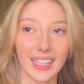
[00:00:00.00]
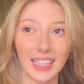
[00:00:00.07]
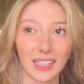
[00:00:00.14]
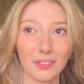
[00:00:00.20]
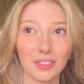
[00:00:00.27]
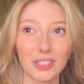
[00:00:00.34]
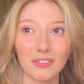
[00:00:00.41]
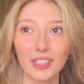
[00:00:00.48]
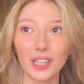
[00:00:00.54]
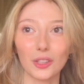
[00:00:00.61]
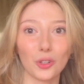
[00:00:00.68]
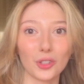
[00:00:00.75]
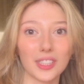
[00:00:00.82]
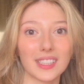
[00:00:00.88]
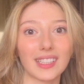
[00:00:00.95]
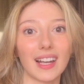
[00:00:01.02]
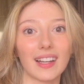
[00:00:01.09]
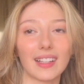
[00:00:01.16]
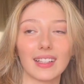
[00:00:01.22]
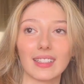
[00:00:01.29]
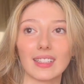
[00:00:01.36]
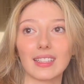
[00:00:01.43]
Even if it looks
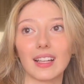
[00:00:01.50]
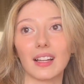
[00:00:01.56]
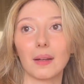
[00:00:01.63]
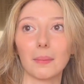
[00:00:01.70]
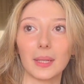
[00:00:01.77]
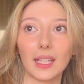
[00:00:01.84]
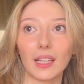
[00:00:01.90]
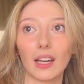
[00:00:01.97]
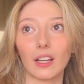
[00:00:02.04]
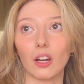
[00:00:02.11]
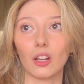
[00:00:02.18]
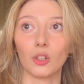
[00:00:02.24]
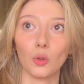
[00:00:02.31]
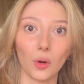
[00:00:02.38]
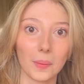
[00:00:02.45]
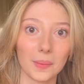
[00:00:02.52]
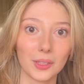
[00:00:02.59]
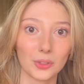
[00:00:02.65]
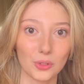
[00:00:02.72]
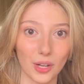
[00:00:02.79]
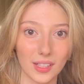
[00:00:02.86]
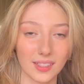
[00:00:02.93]
like it's gonna be like a
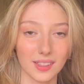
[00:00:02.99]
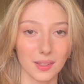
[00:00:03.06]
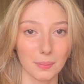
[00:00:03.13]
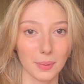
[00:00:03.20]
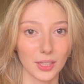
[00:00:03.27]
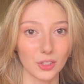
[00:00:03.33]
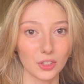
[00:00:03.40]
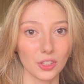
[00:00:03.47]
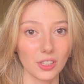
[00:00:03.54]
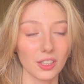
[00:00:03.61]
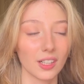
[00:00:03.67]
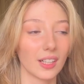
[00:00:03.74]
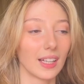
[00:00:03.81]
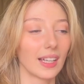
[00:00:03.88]
normal dress in the picture,